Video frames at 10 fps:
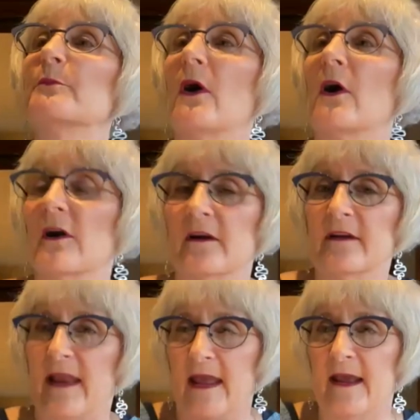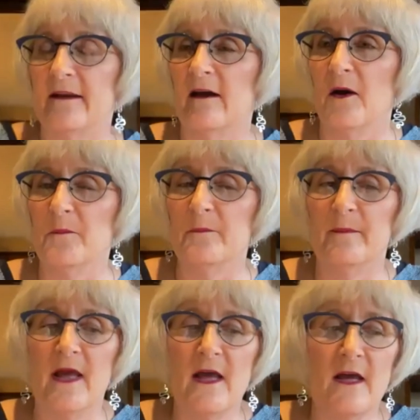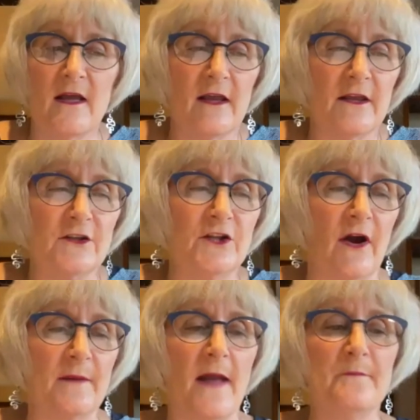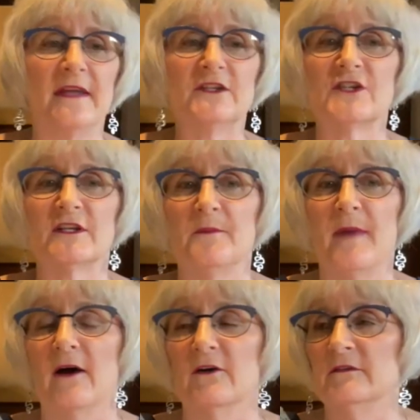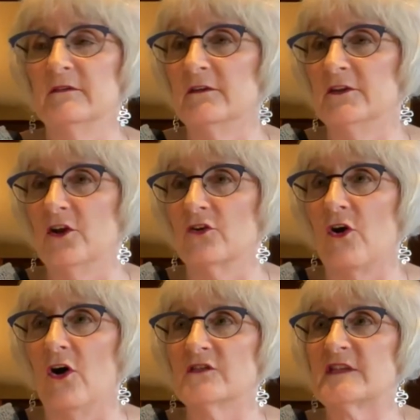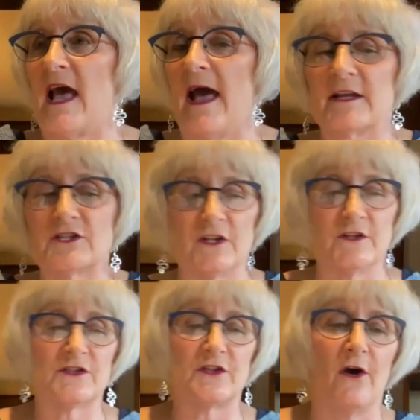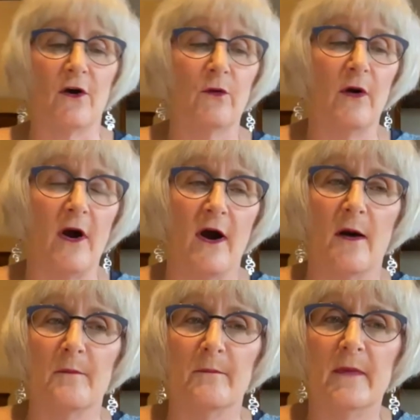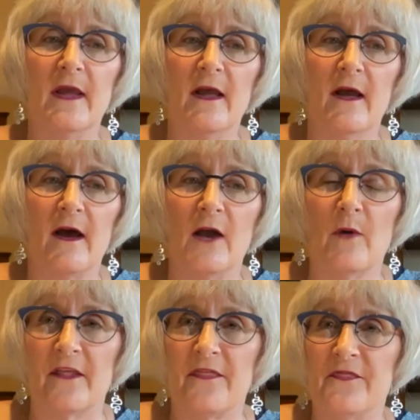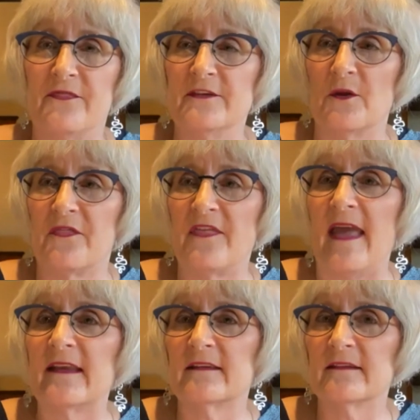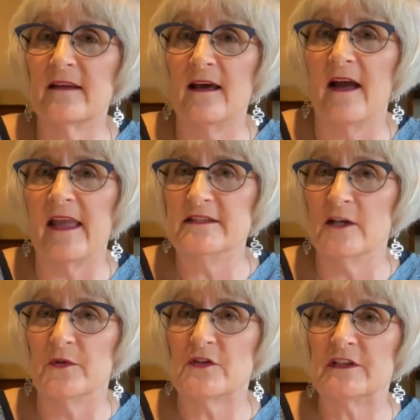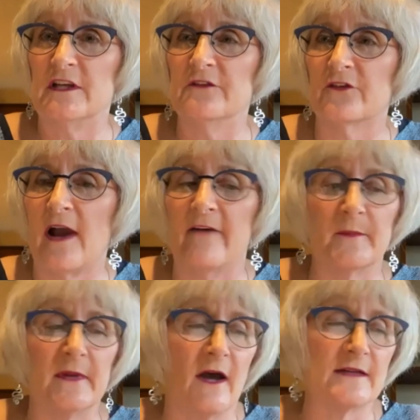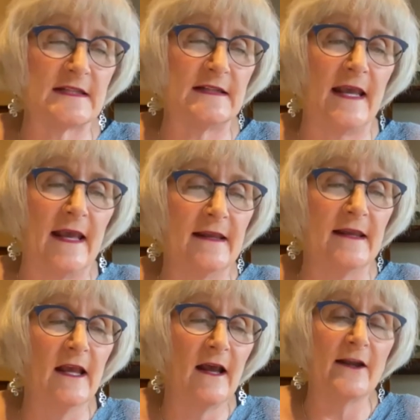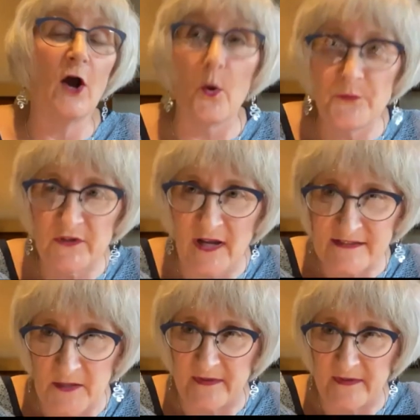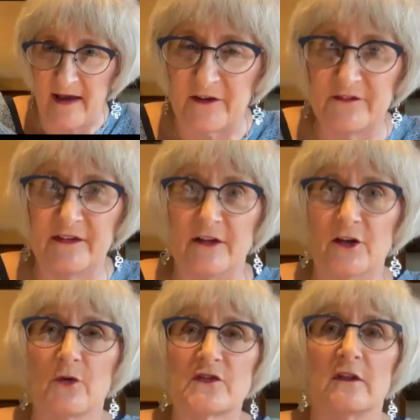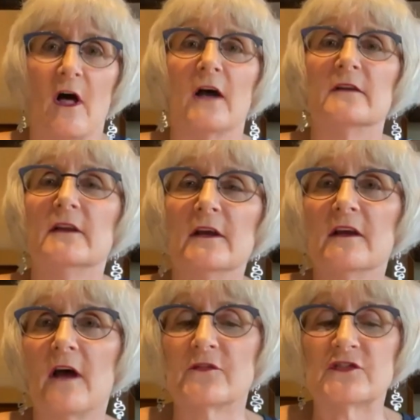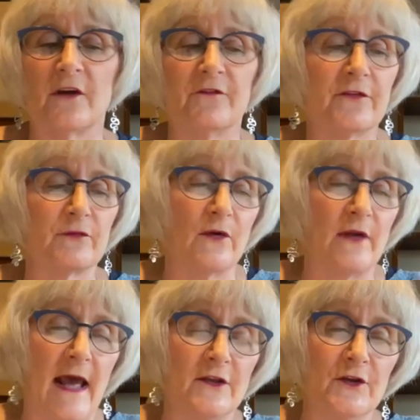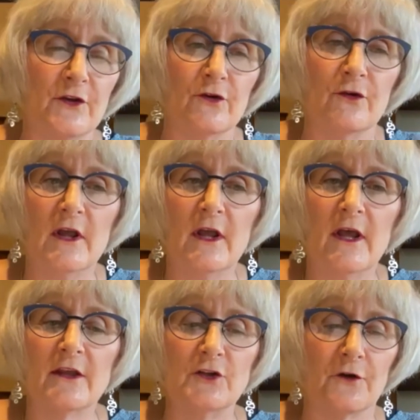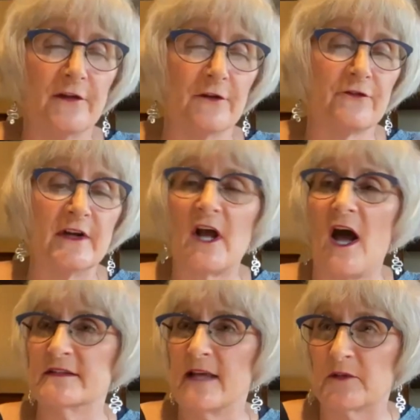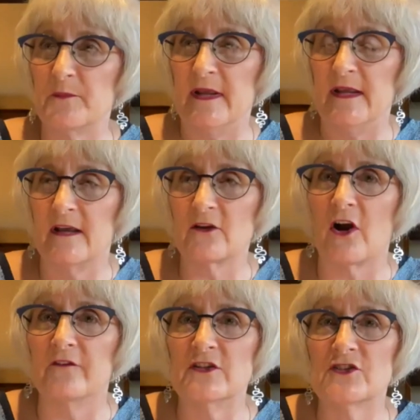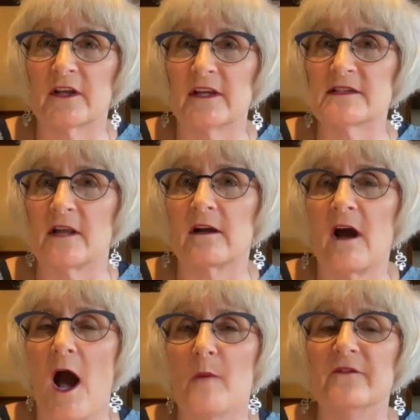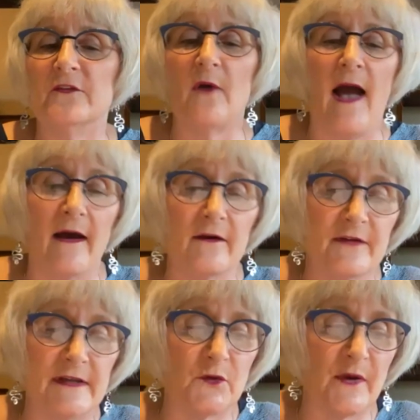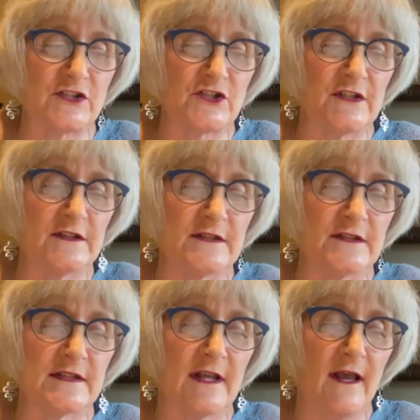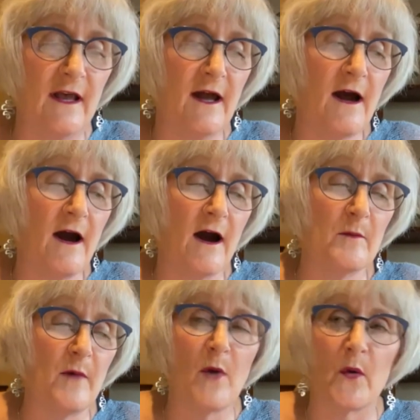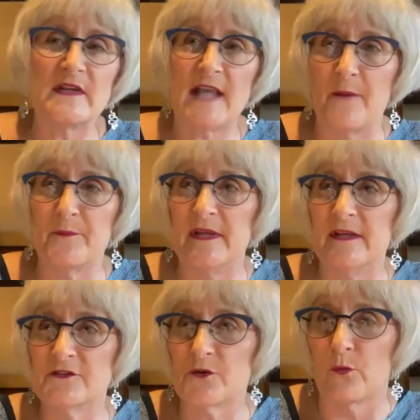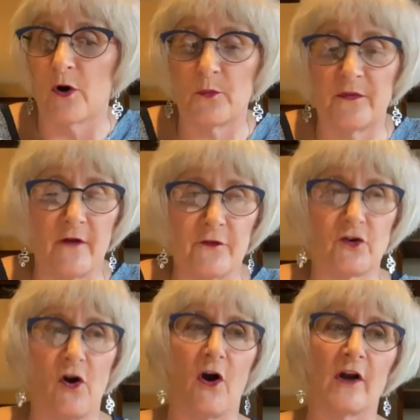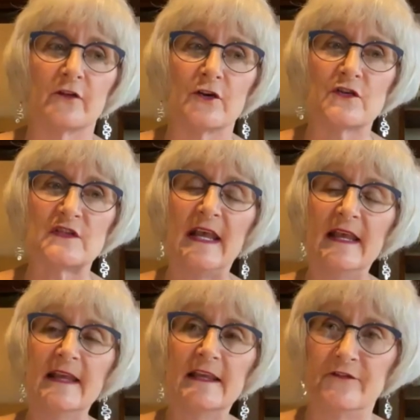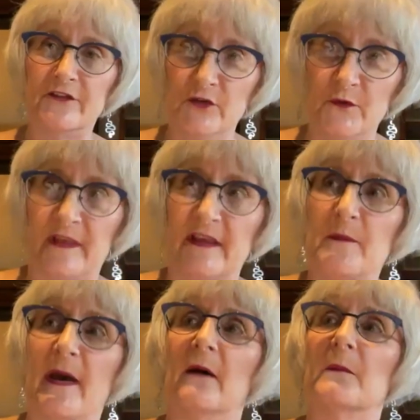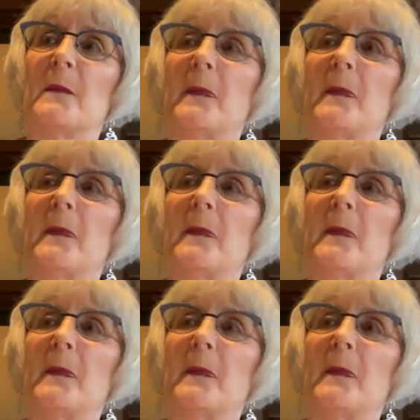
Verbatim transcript: part and um, you know I, I, mentioned about you know call to action so um, i want to you know thank IAWC for having me on today. I hope you got something of it. I know it was a lot of stuff thrown at you. You know, feel free to contact me at carvingjunkies.com if you have any questions. Um, I'm always happy to work with other carvers. If you think about